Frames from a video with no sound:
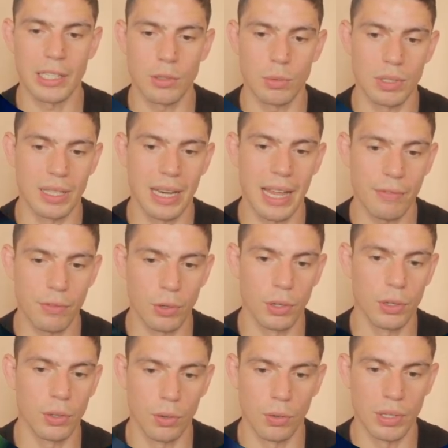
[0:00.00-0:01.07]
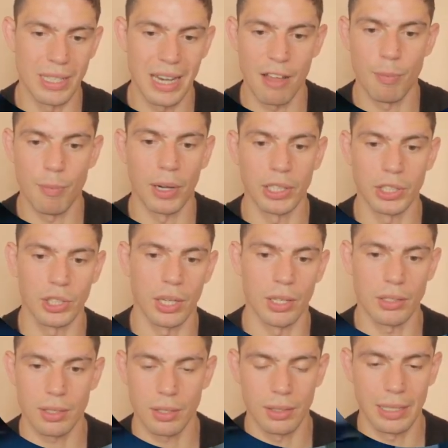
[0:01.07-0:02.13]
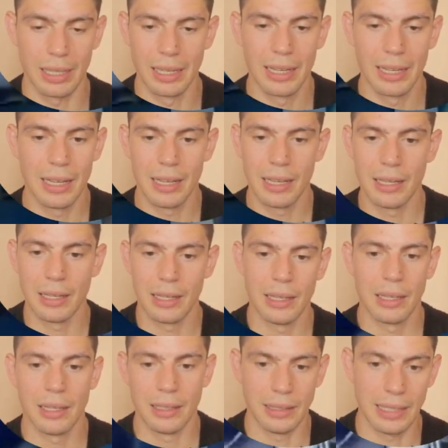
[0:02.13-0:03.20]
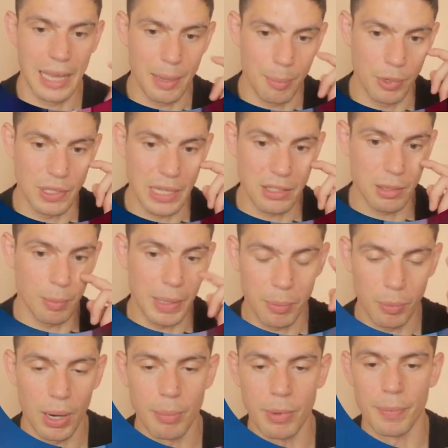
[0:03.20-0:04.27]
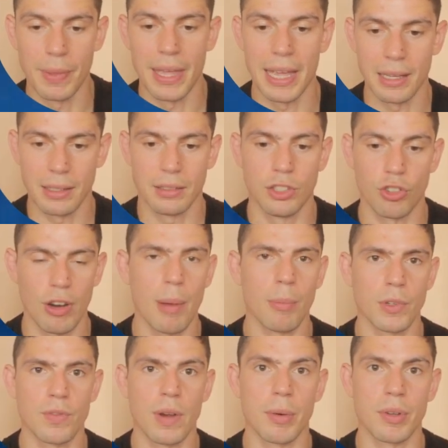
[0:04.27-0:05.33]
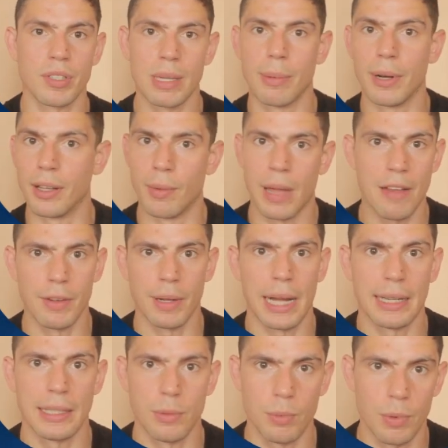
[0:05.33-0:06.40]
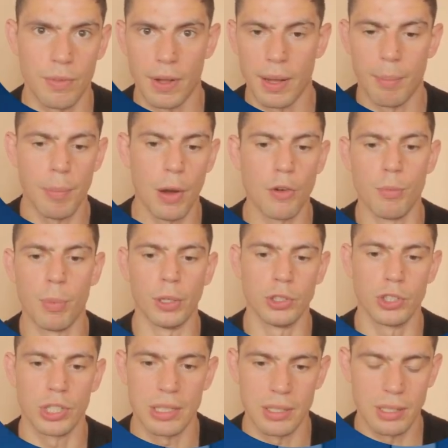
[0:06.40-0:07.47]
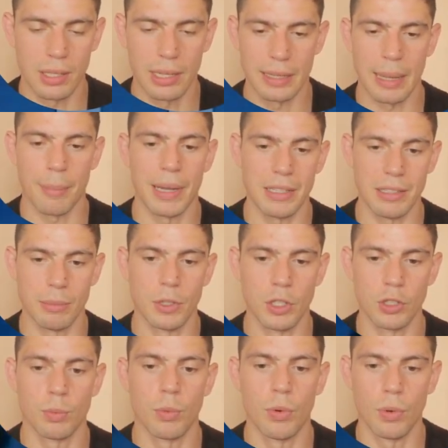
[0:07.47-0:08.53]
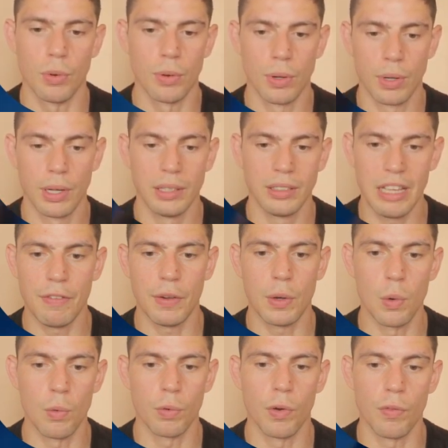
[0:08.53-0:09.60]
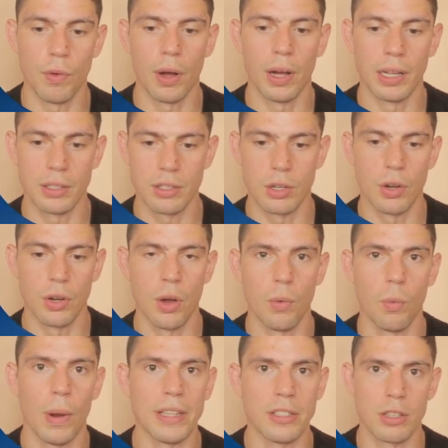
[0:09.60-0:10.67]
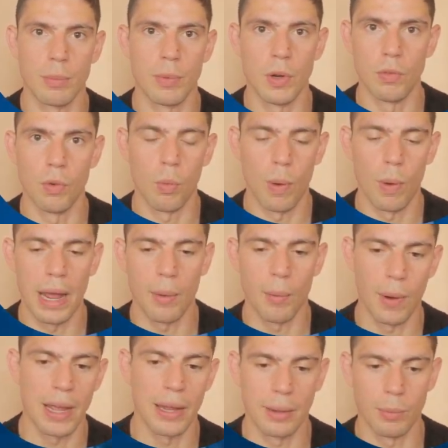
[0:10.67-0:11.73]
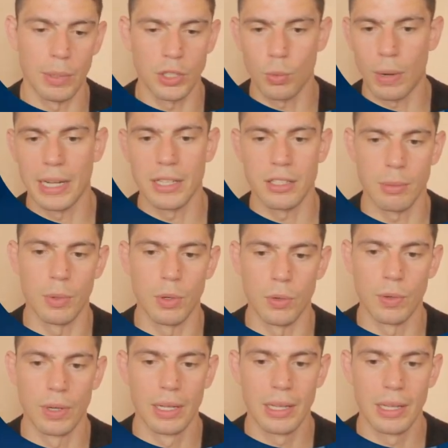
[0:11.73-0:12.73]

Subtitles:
into his left hook or his left body shot. So yeah, he presents a big problem there. Duran was very similar, heavy-handed with both punches, and that makes it much more difficult for a fighter to know when to move or which way to move